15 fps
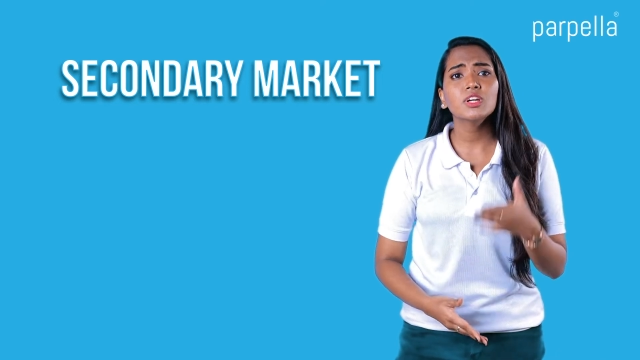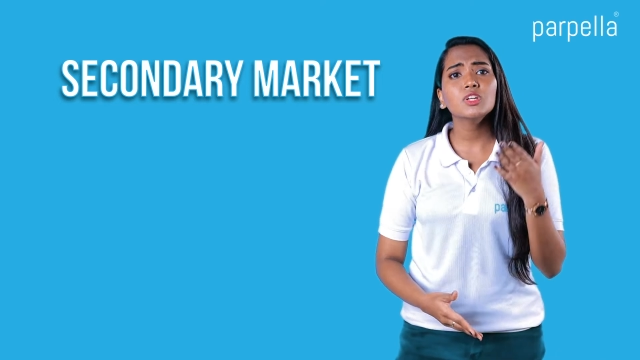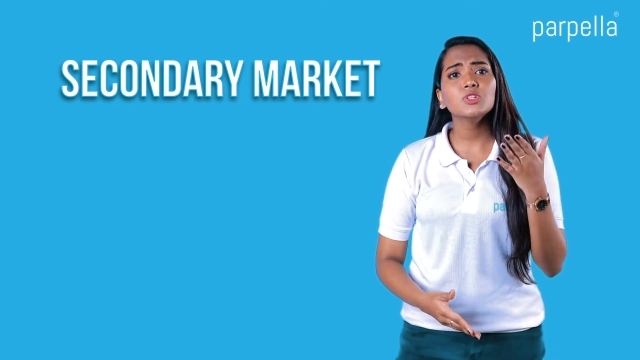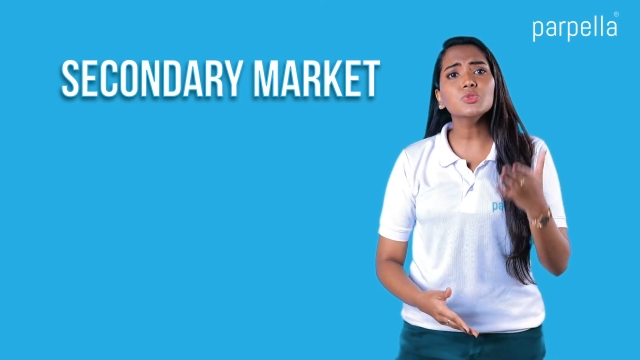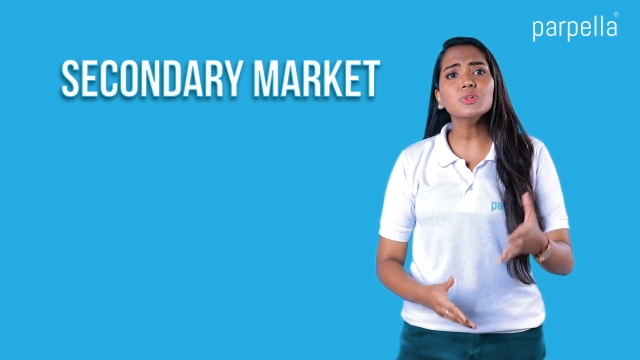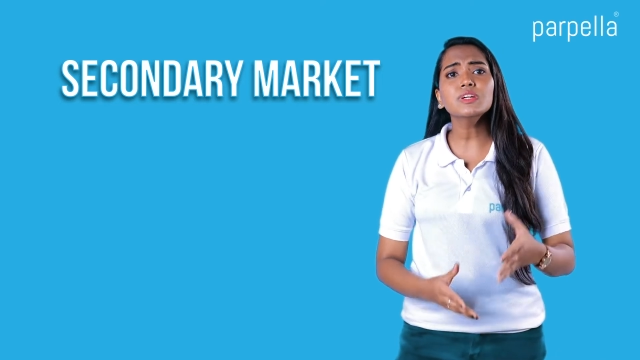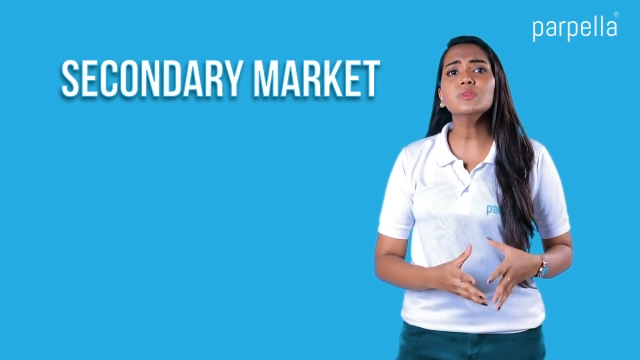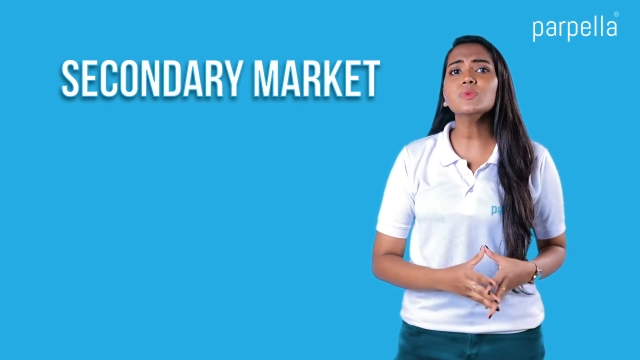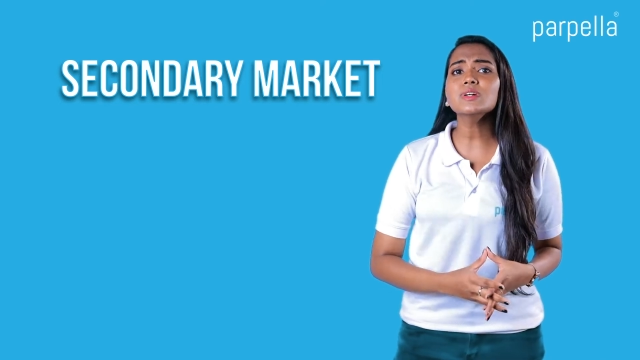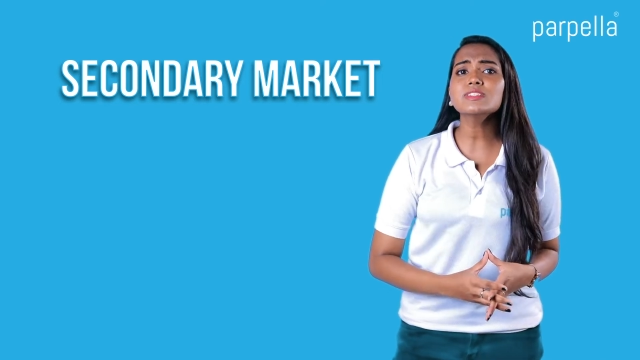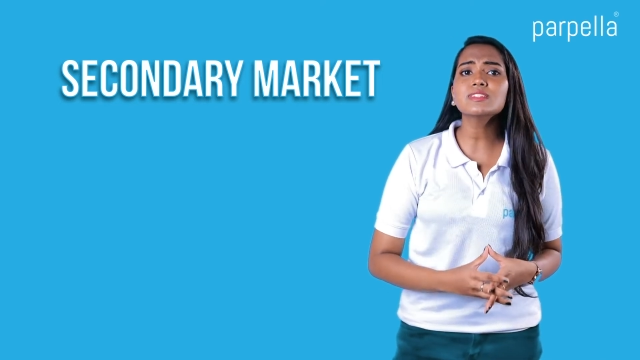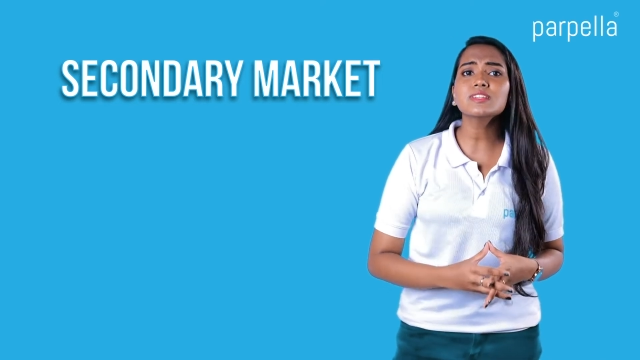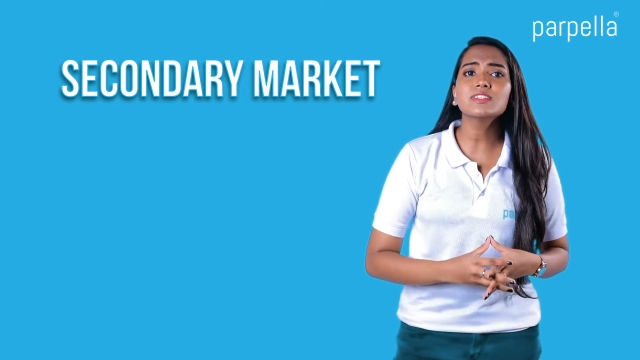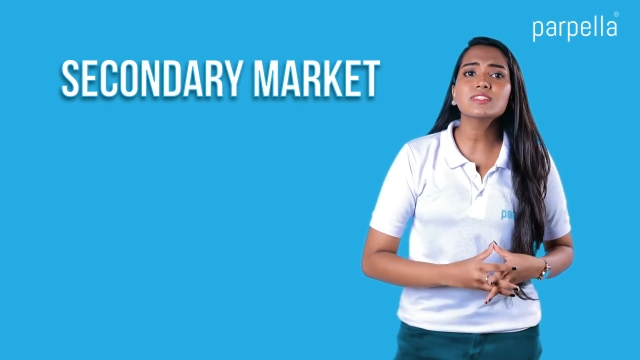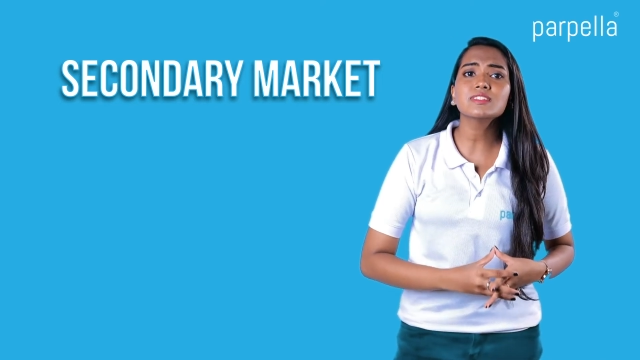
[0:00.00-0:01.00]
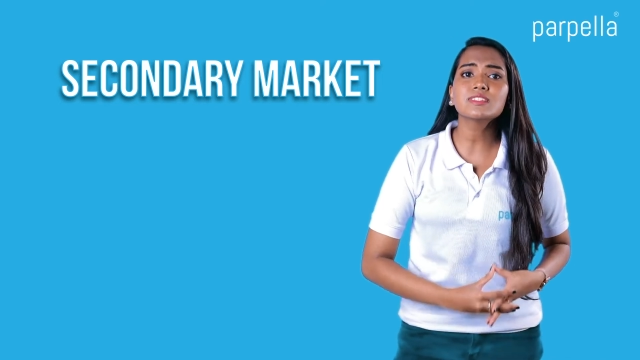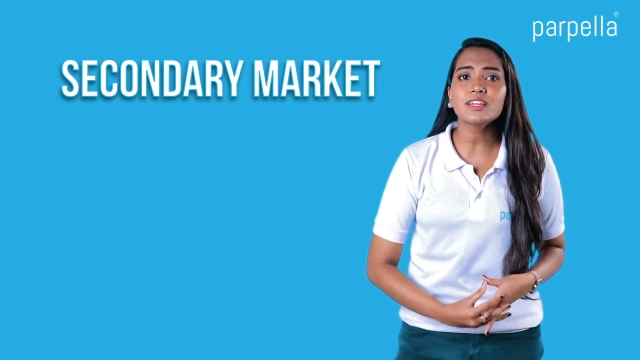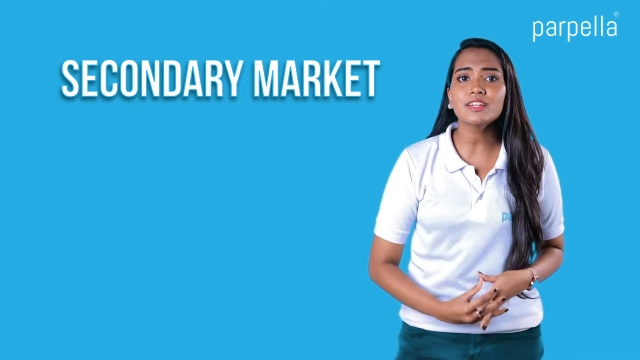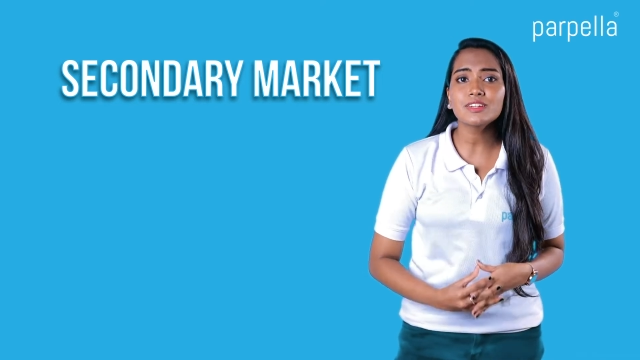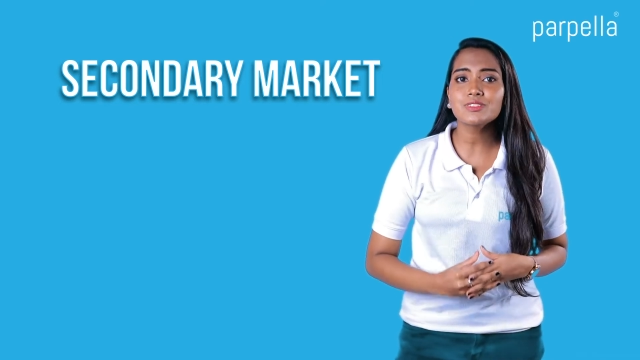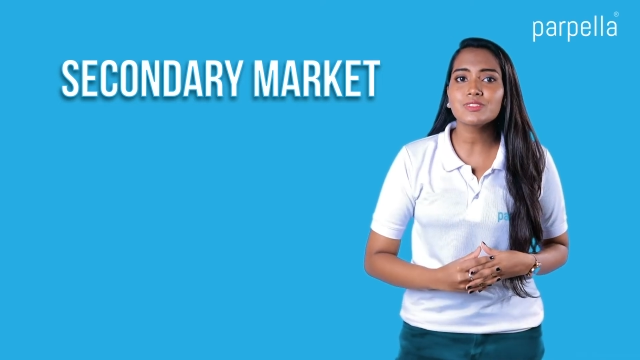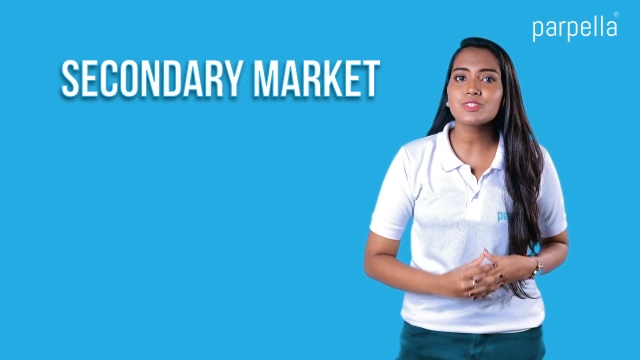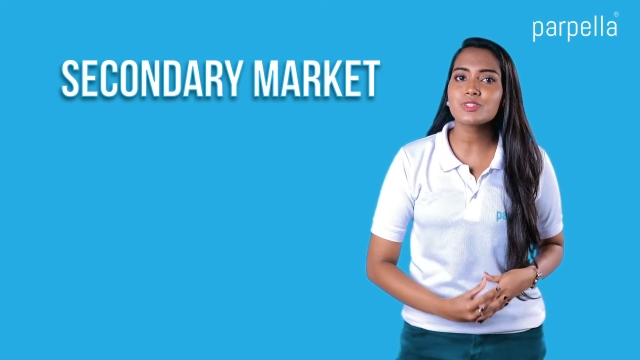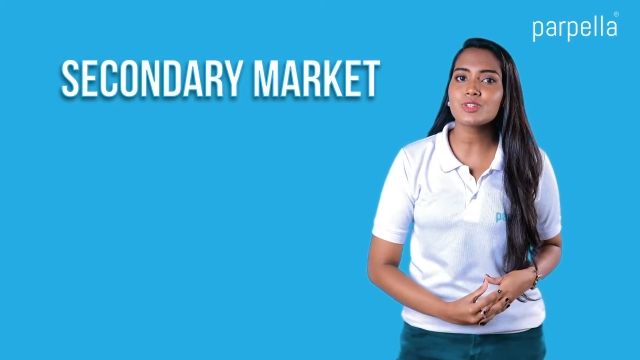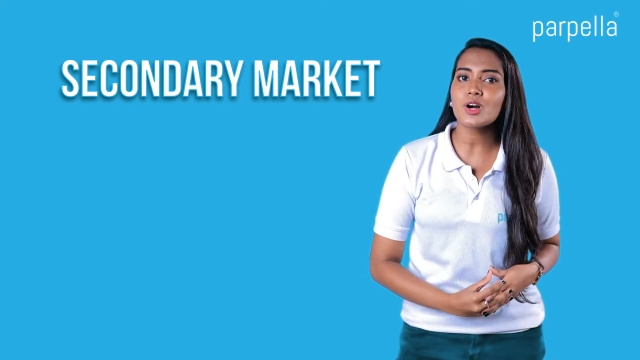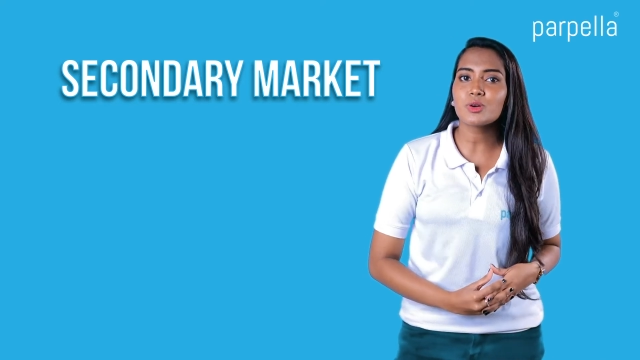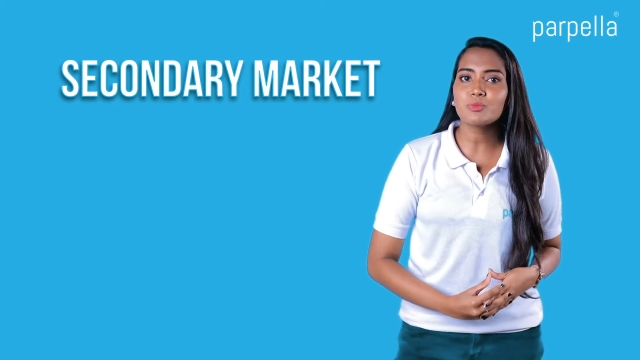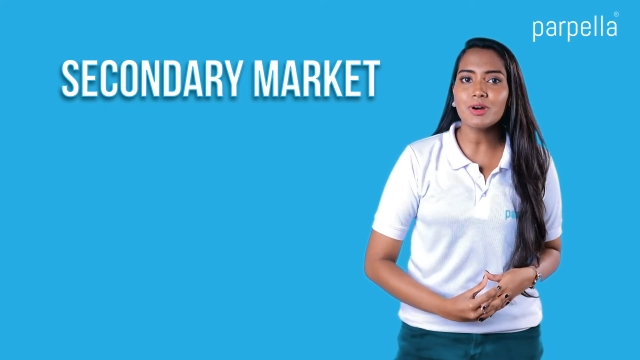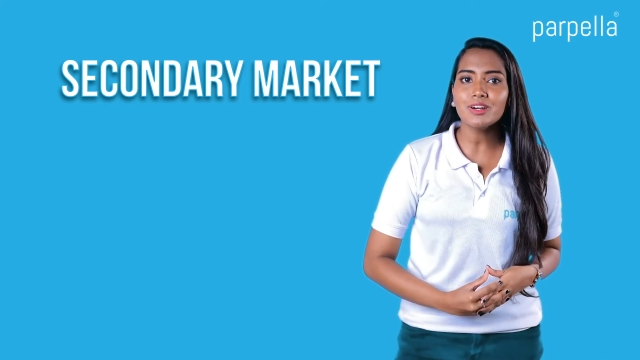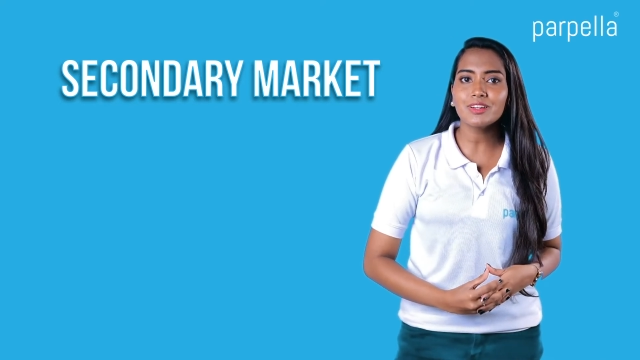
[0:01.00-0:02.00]
To invest in a secondary
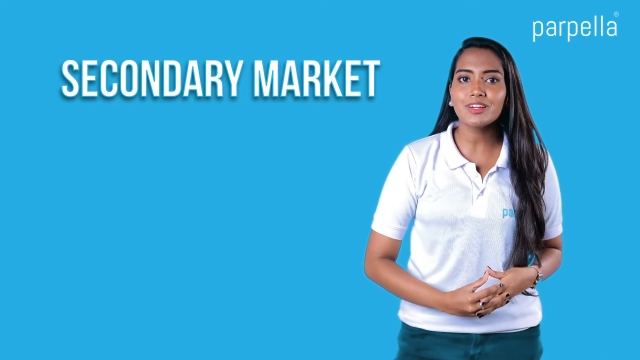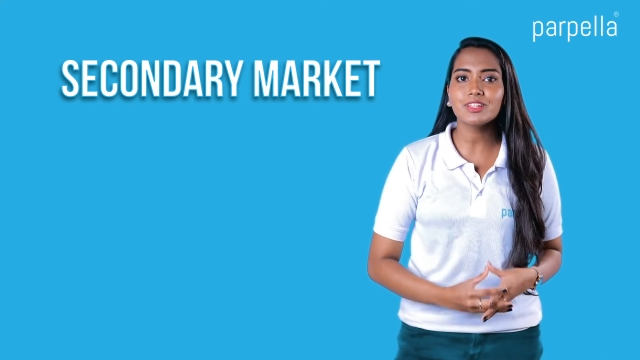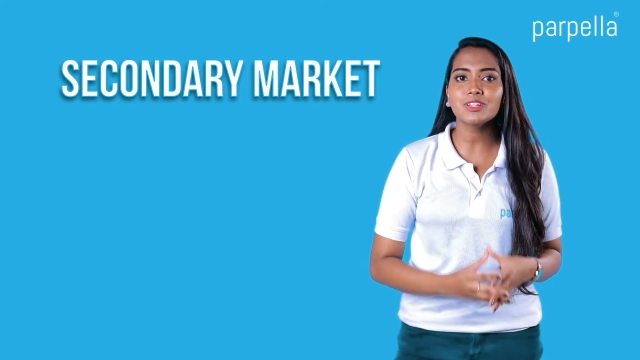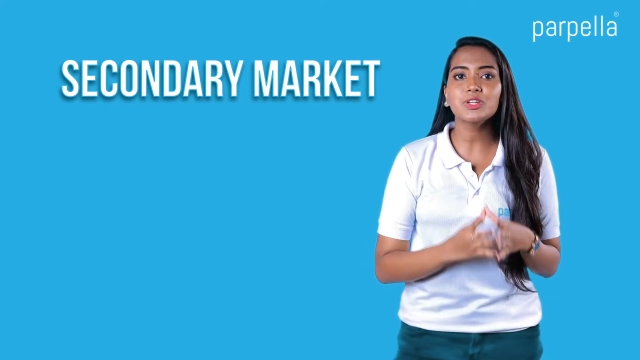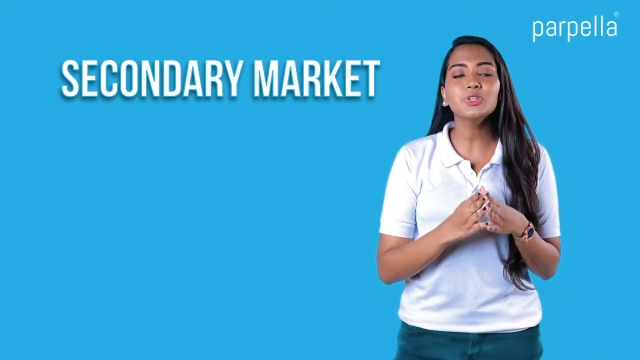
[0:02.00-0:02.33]
stock market,